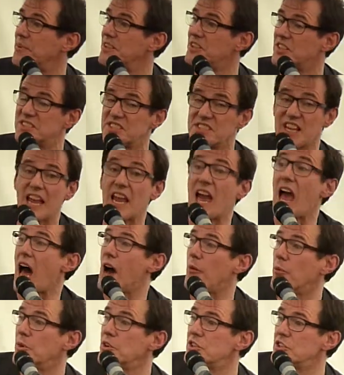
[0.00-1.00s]
we'd say,
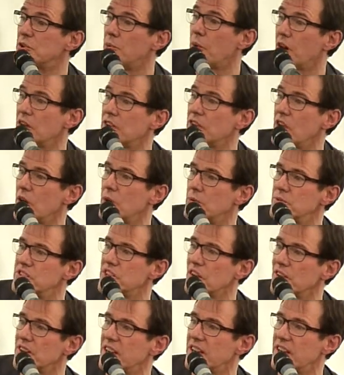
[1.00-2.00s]
I wonder what goes
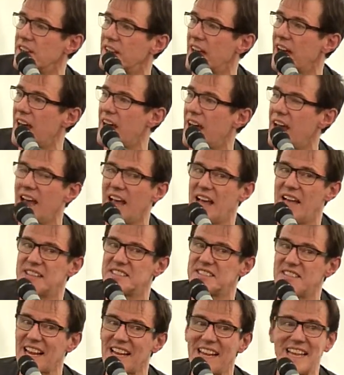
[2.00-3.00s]
on in there,
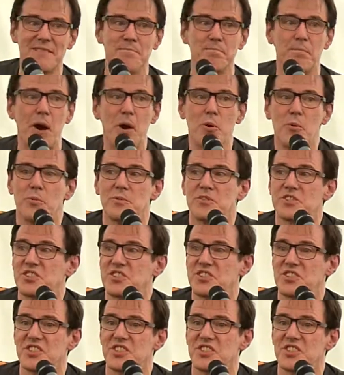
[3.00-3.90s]
selling boats